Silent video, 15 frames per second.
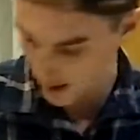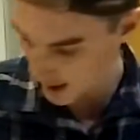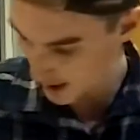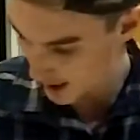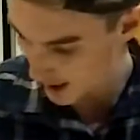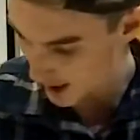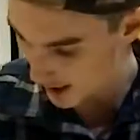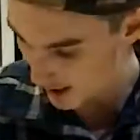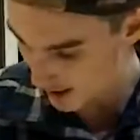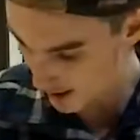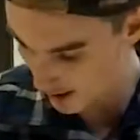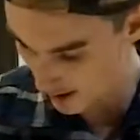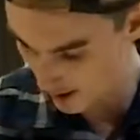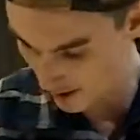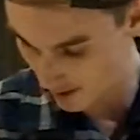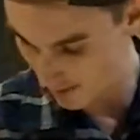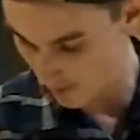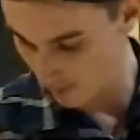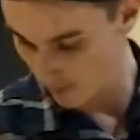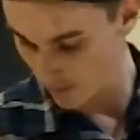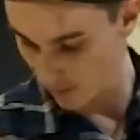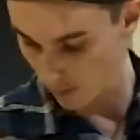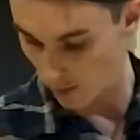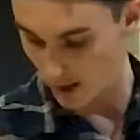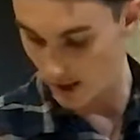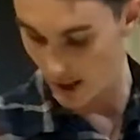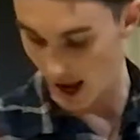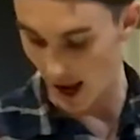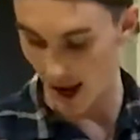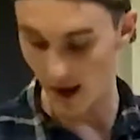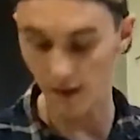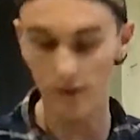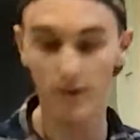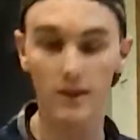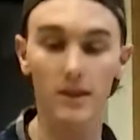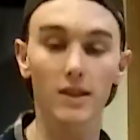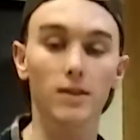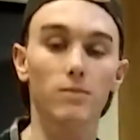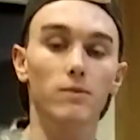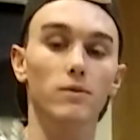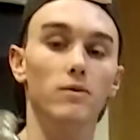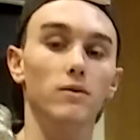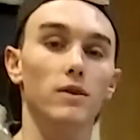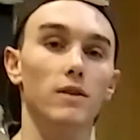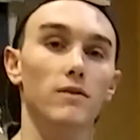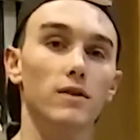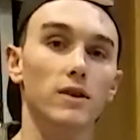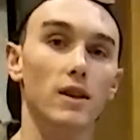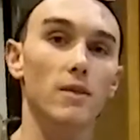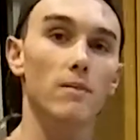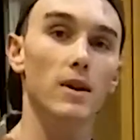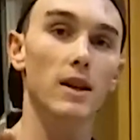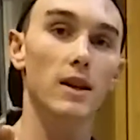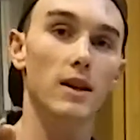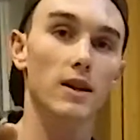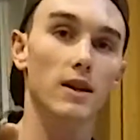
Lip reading: And 1.5 teaspoons of cinnamon.